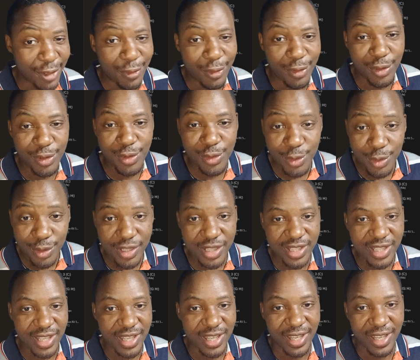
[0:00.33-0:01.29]
if you
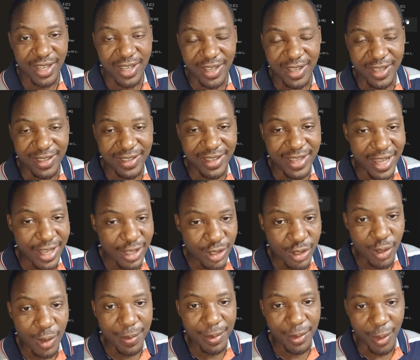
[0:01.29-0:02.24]
use
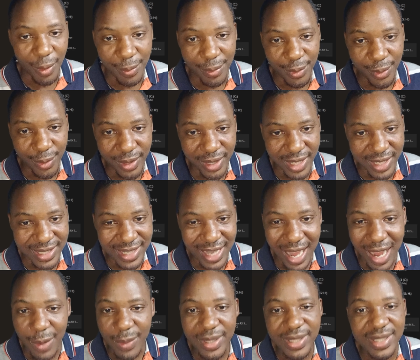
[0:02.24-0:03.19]
desktop computers,
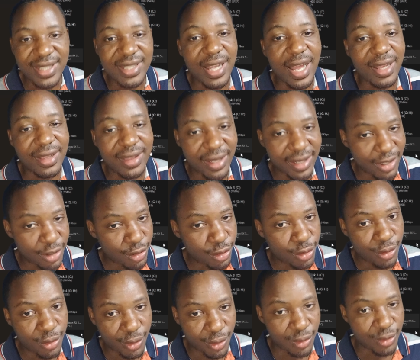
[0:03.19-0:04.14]
how exactly do
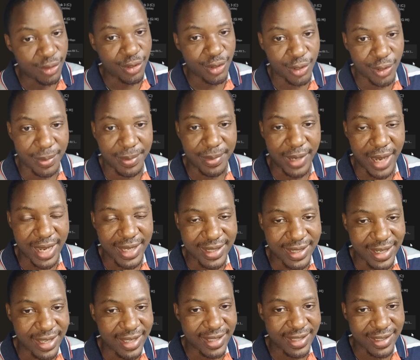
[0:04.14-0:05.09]
you control your
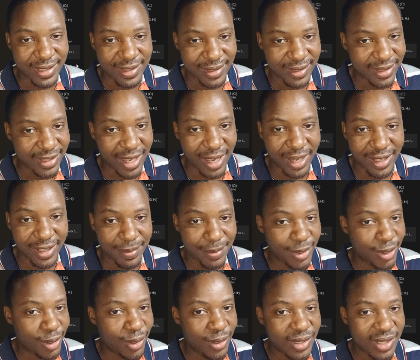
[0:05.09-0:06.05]
brightness, Charlie?
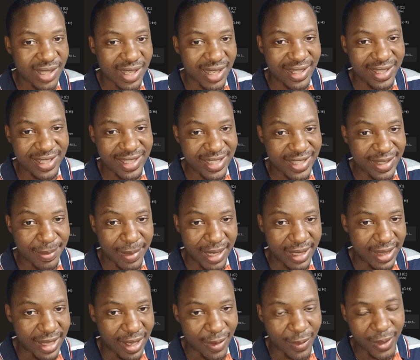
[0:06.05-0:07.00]
Because in this
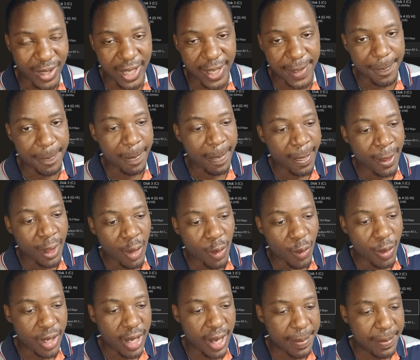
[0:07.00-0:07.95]
matter, okay,
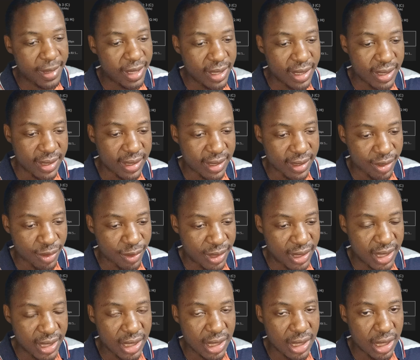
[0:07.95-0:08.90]
what I mean is, you
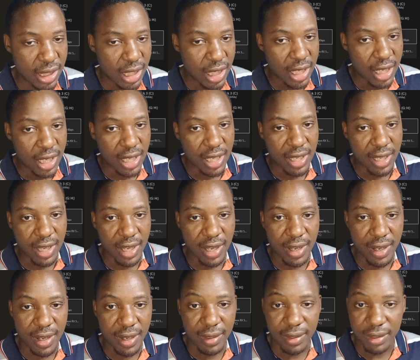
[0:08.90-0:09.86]
see,
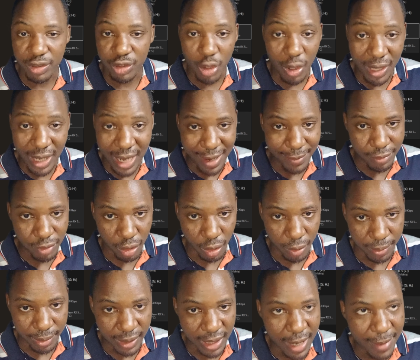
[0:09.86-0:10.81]
not
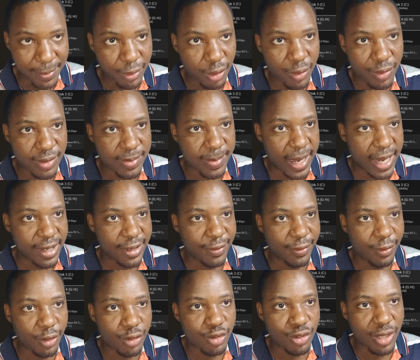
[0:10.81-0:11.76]
laptops by
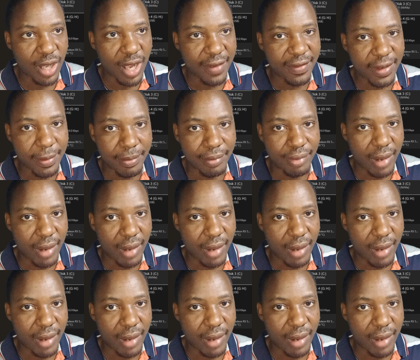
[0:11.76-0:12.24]
default, you have the